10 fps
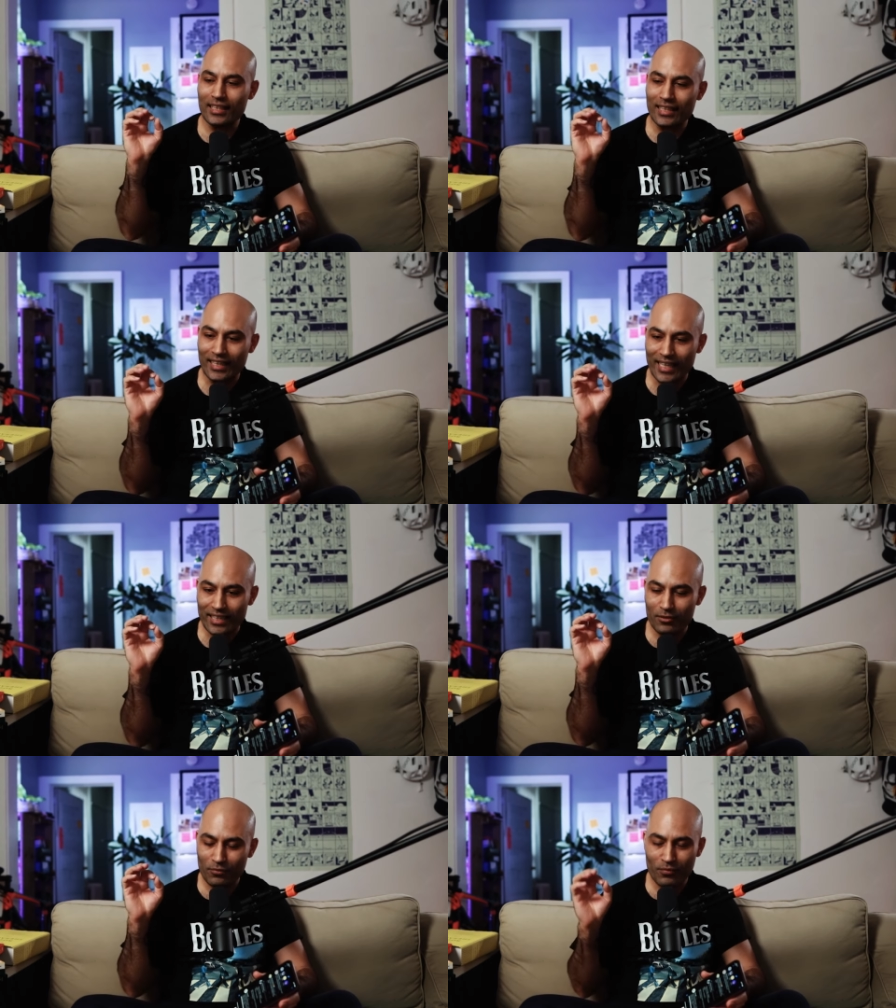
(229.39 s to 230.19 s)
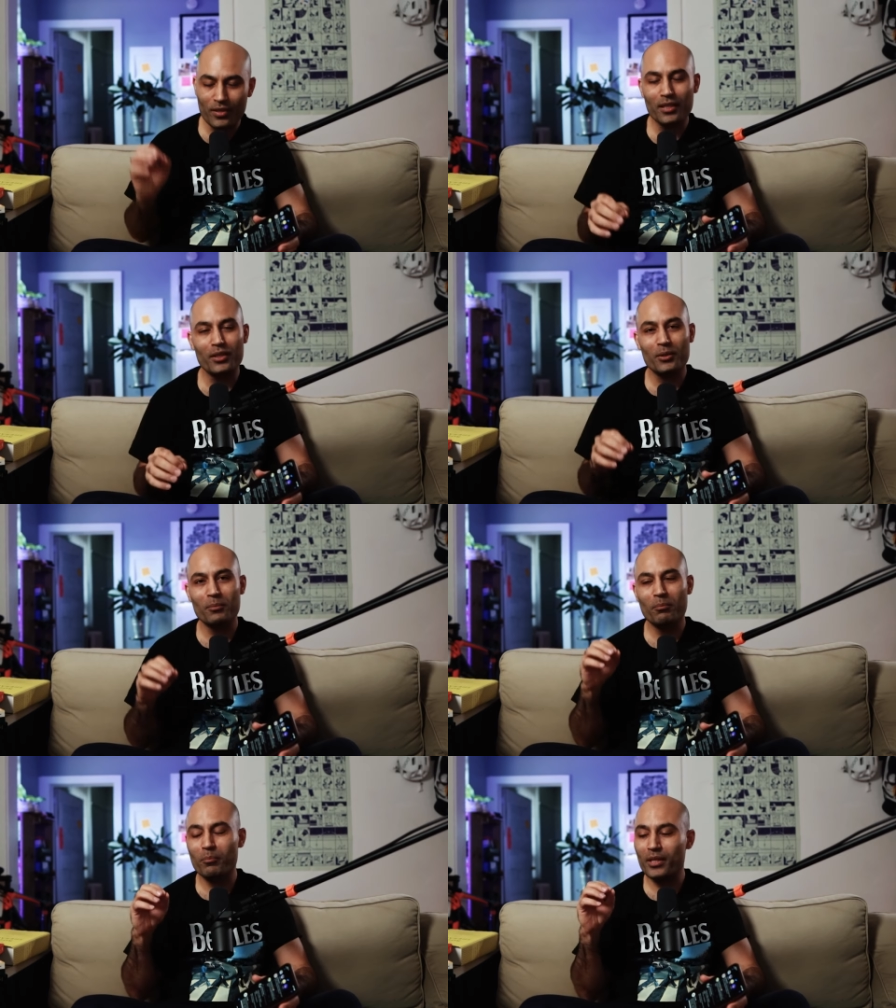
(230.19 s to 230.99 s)
Let fear
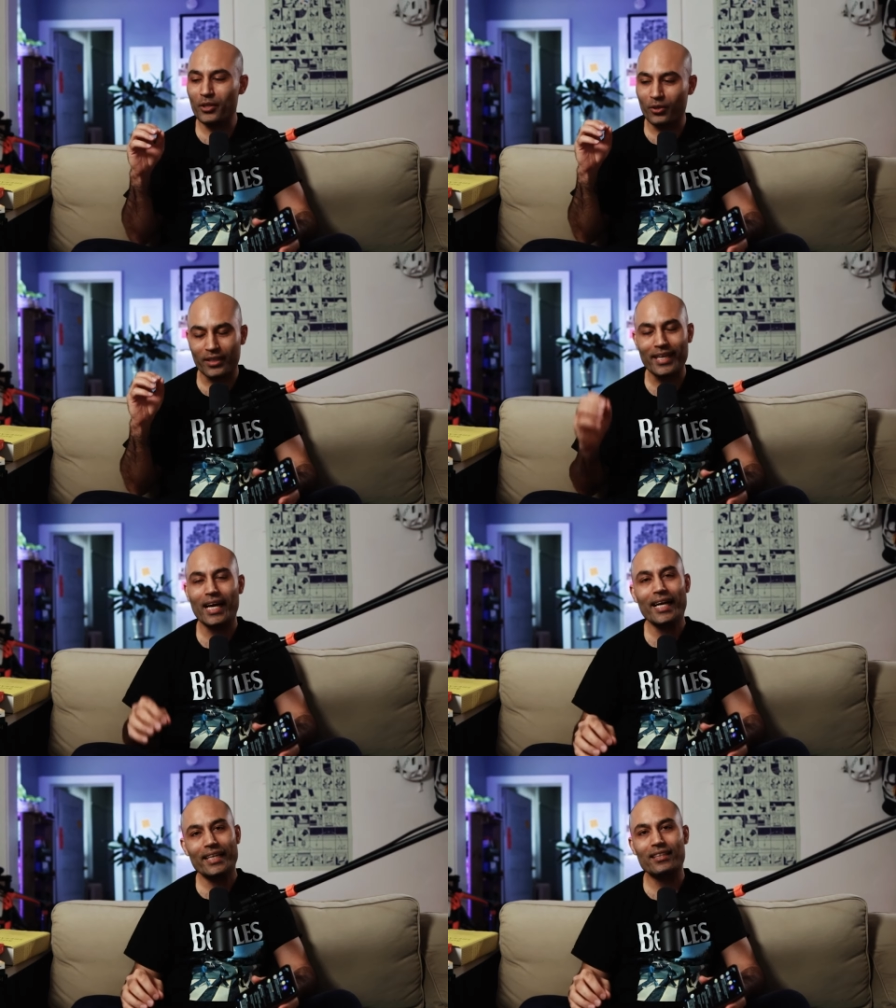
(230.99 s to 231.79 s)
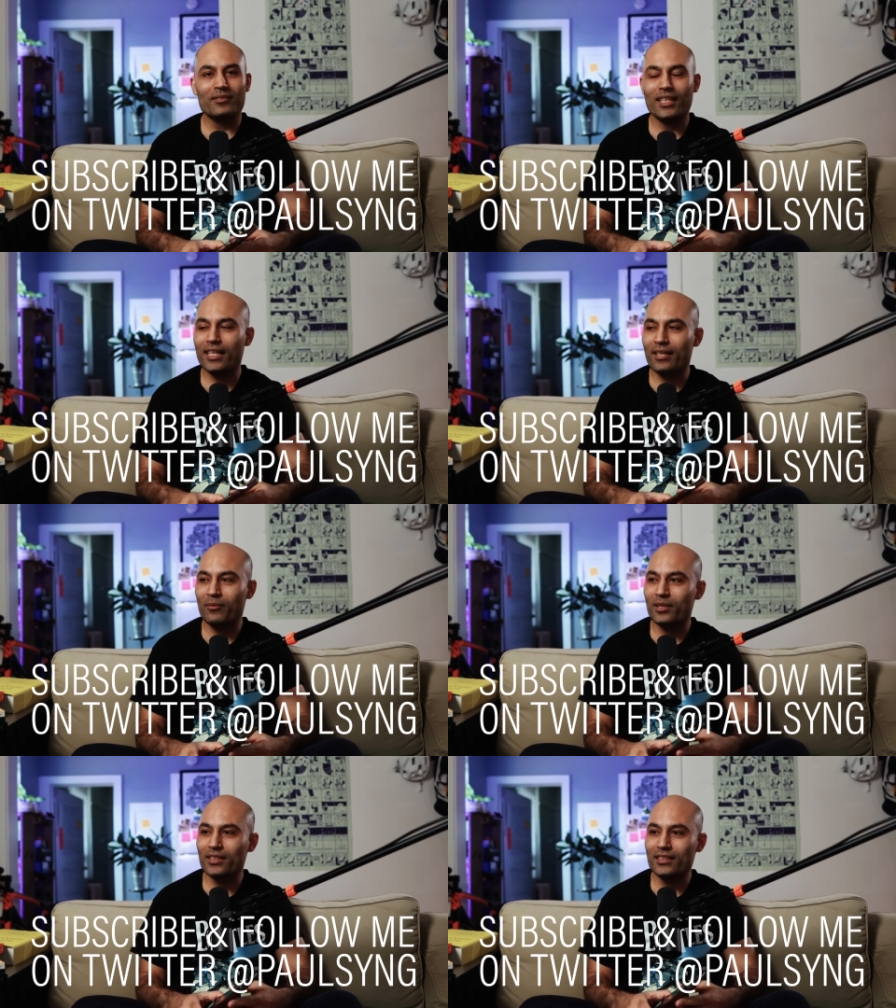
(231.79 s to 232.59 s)
be your guide. That
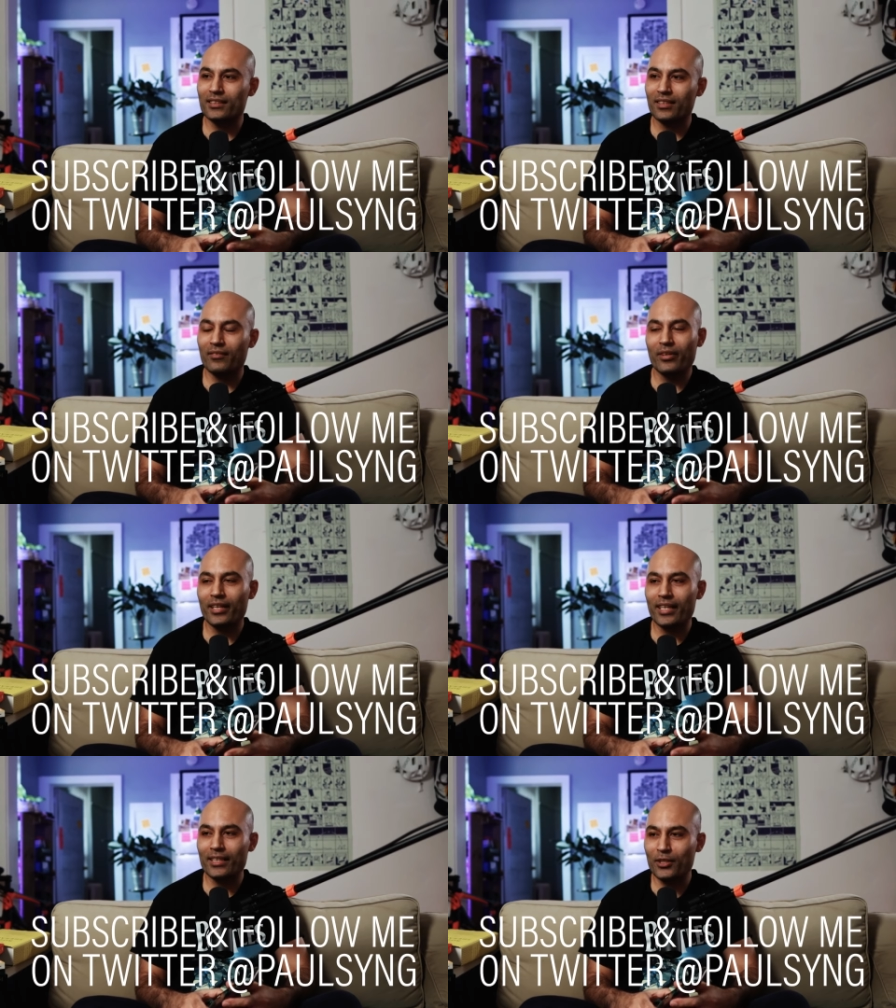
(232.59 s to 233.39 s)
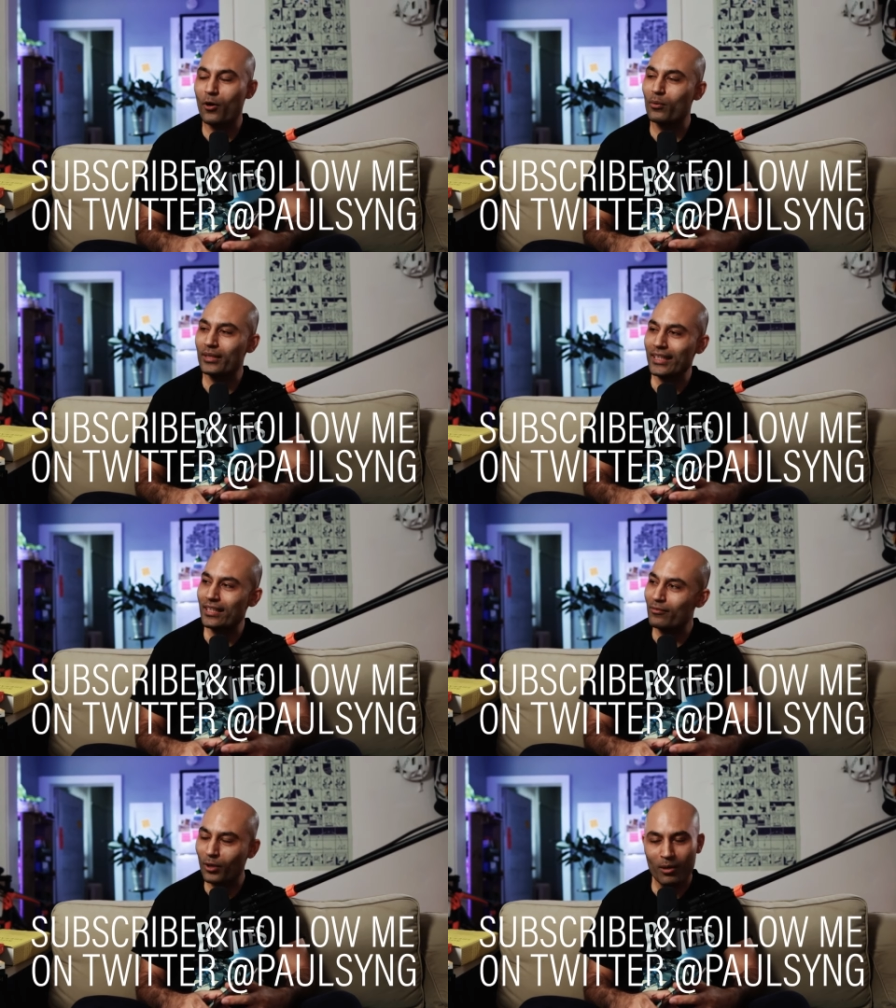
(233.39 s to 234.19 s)
was a uh, very Tony
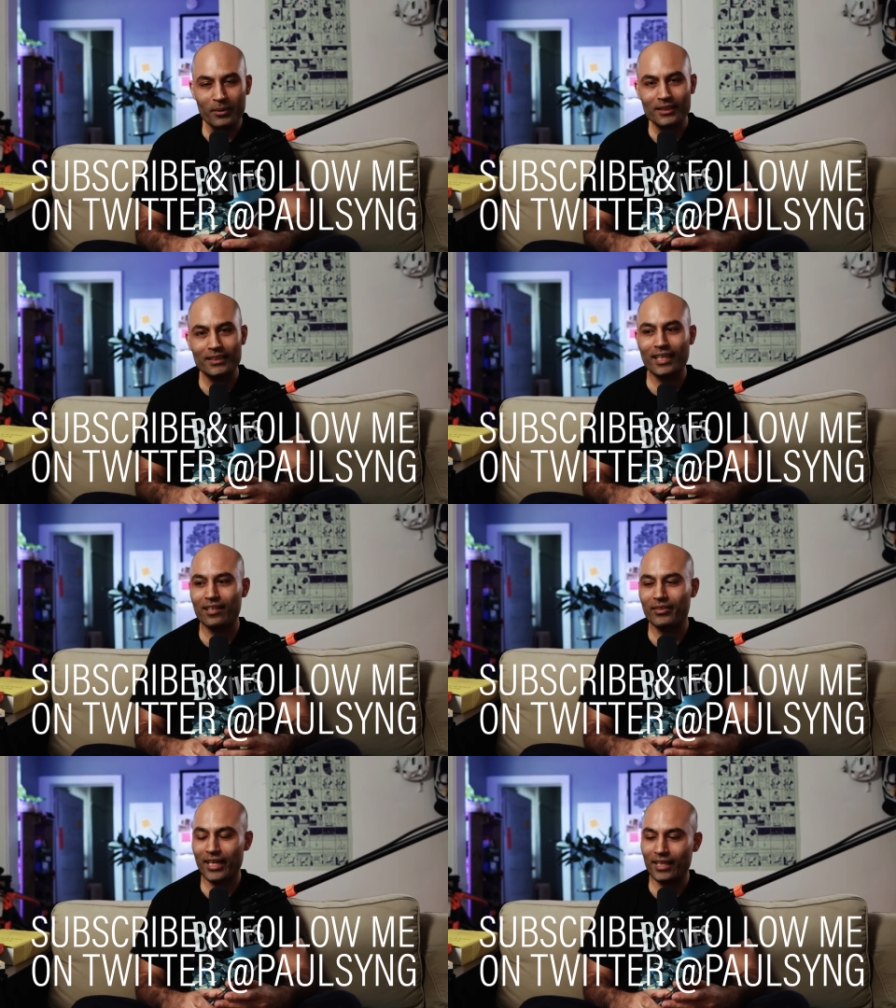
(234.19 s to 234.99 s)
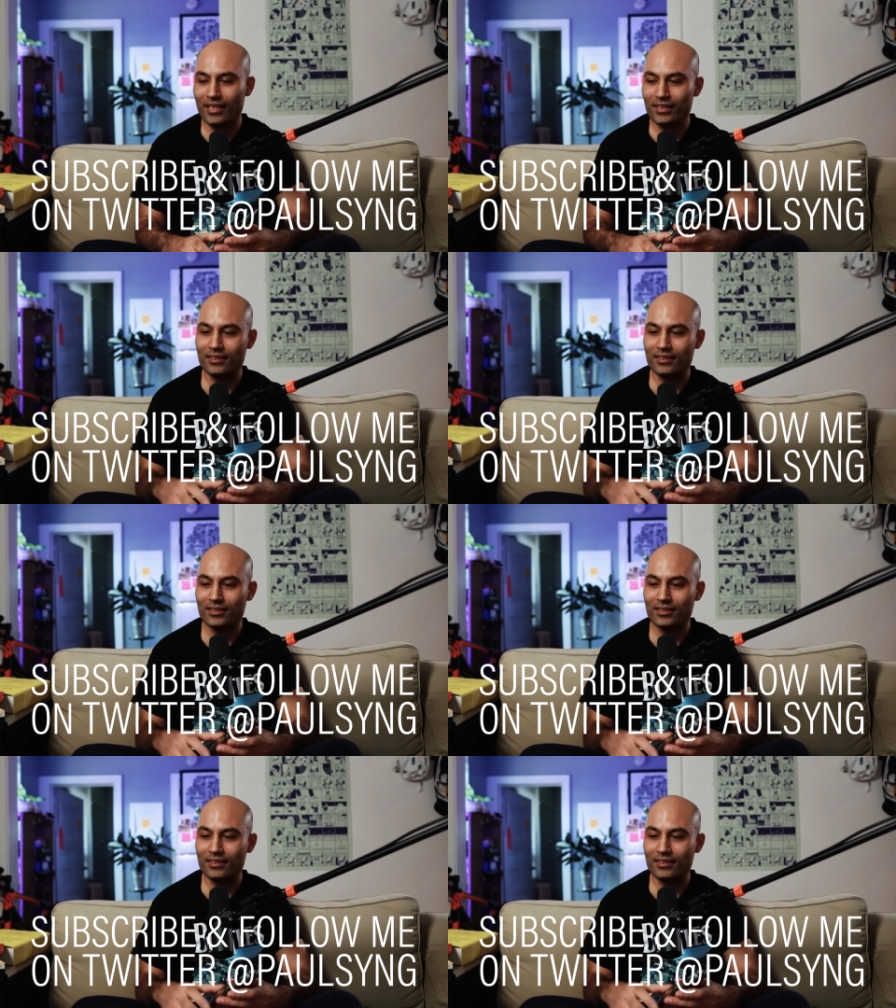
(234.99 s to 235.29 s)
Robbins kind of an end.